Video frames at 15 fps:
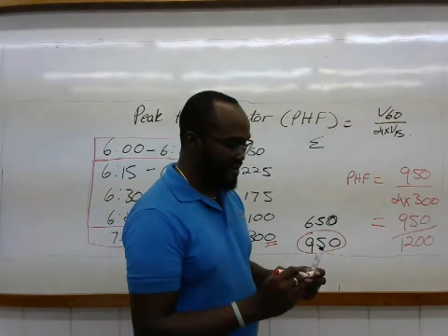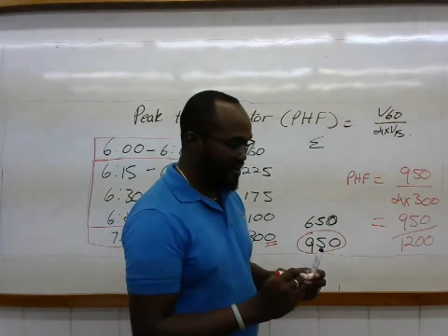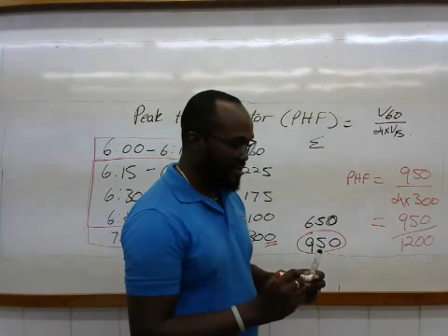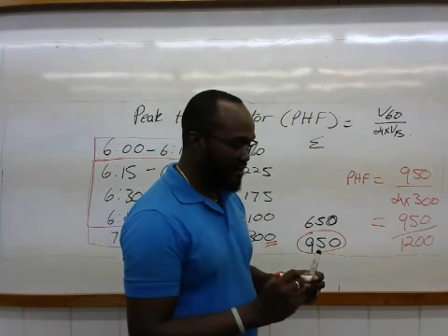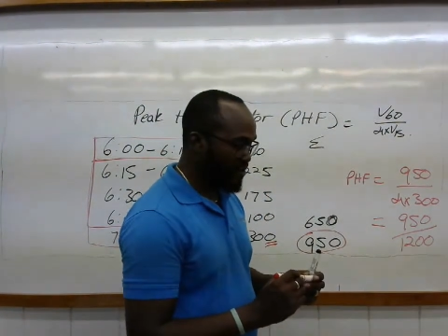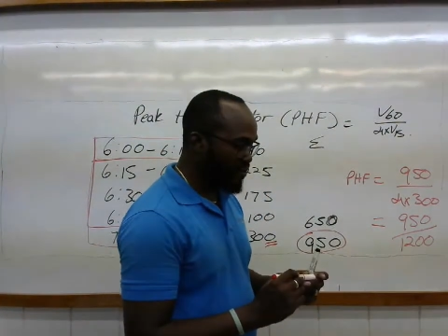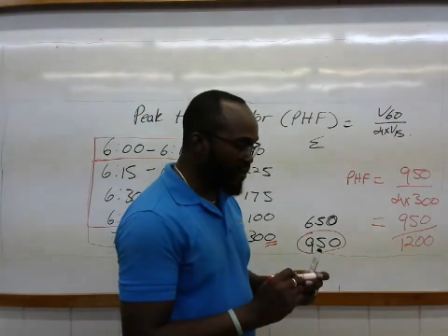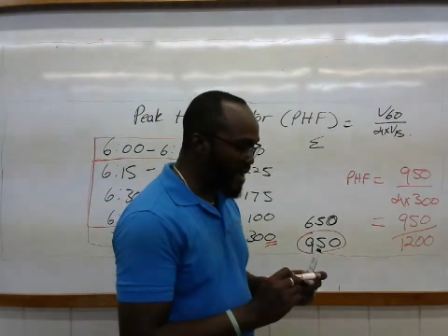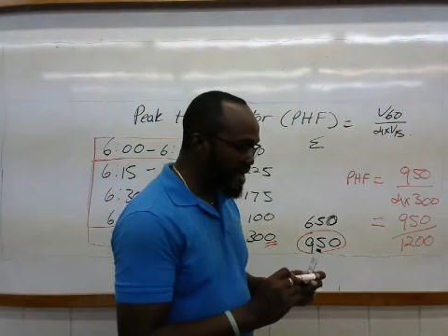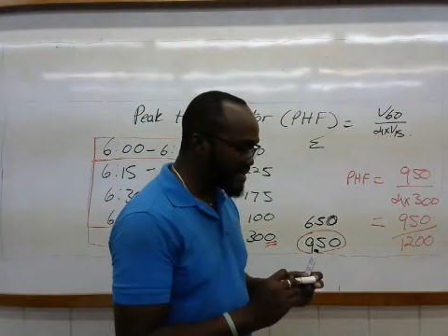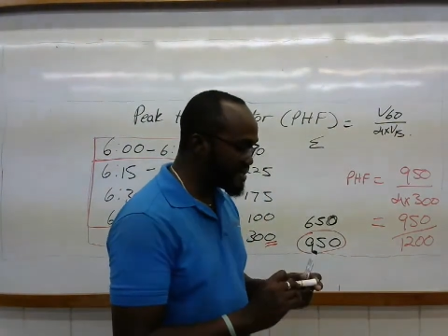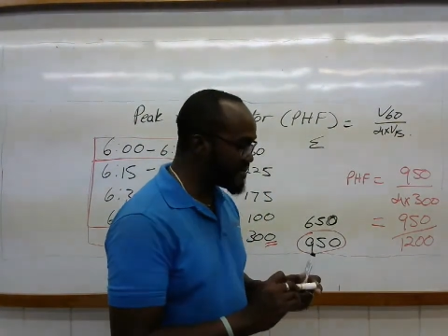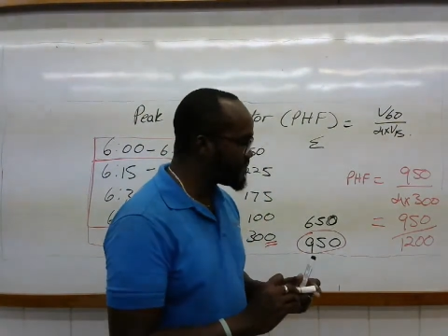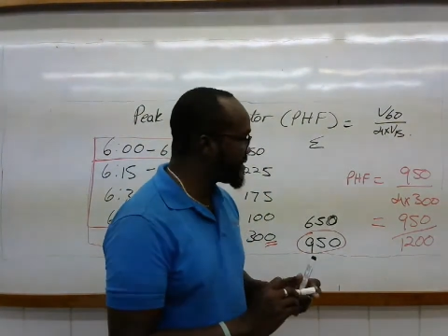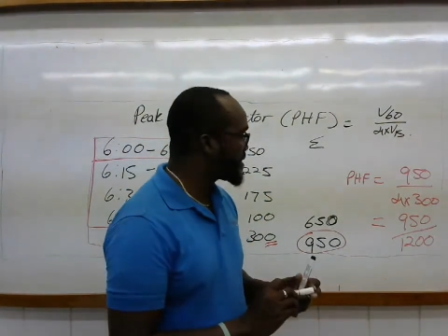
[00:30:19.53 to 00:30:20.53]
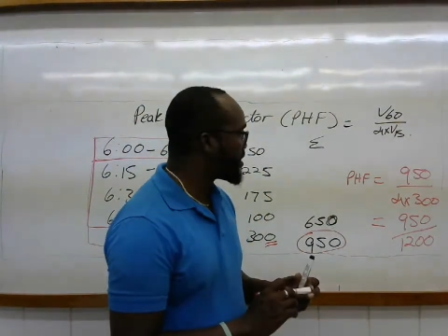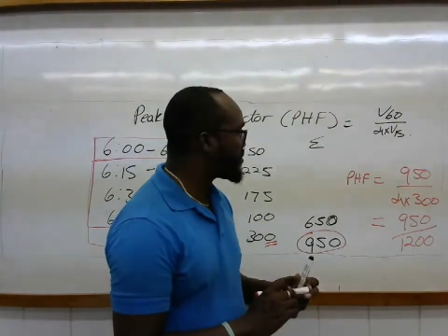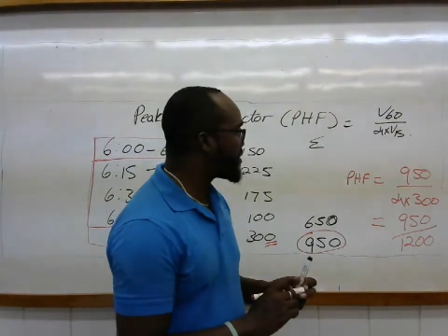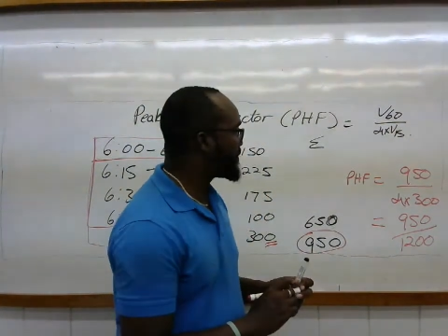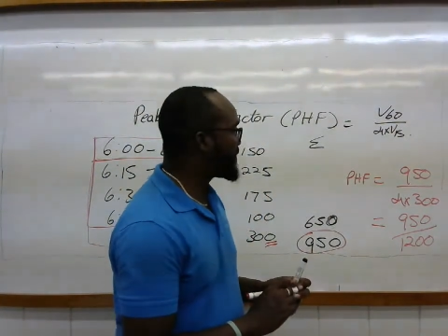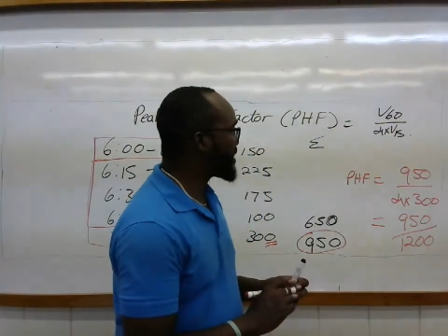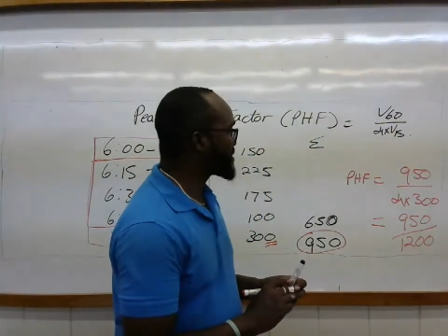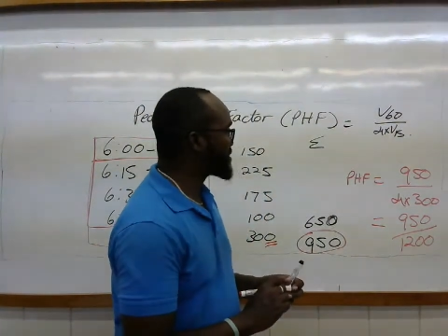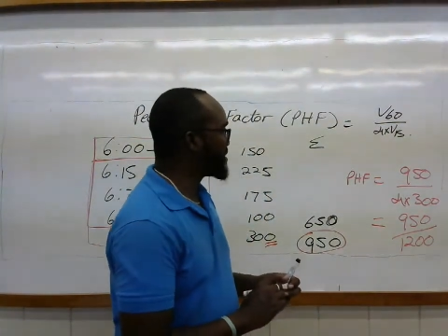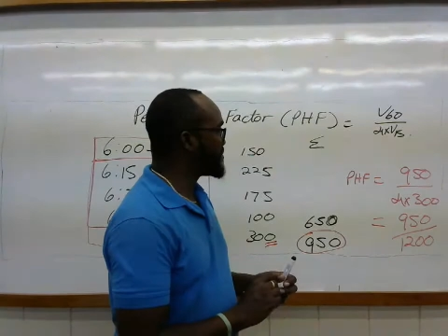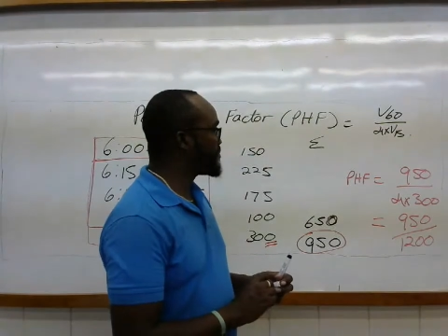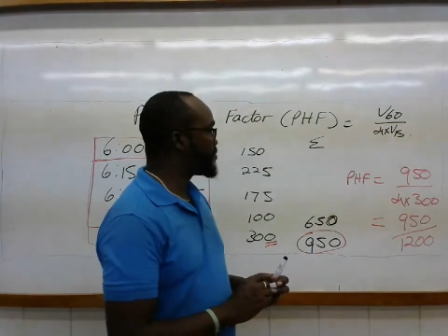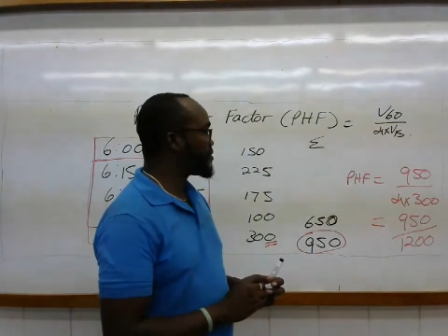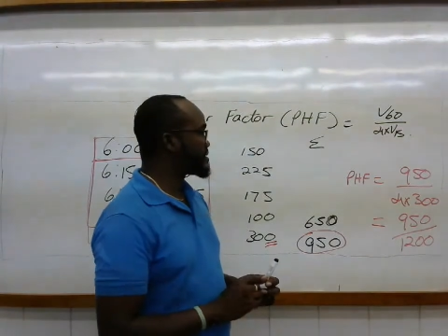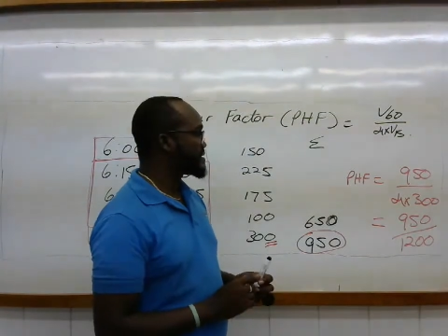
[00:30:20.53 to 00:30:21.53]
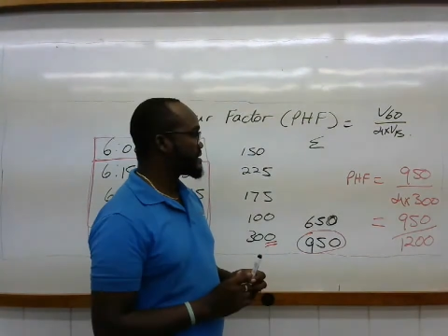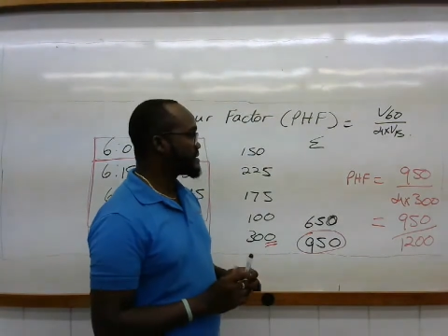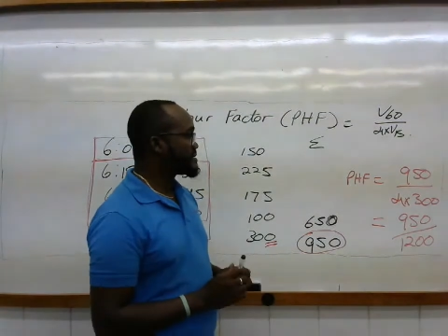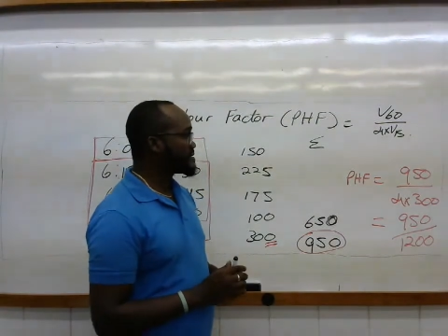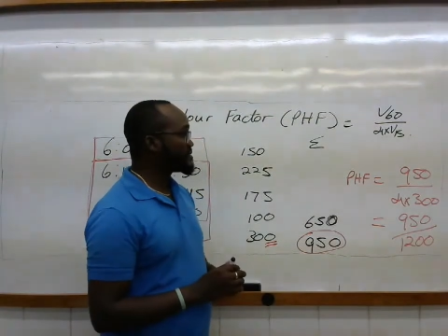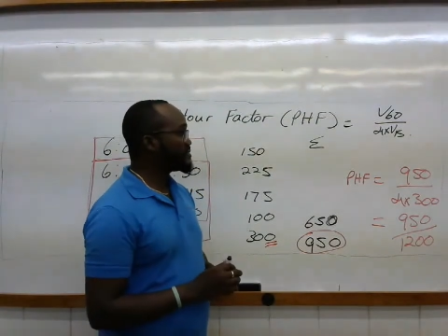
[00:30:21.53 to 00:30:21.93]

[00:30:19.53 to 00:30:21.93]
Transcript: Now, why is the peak hour factor important?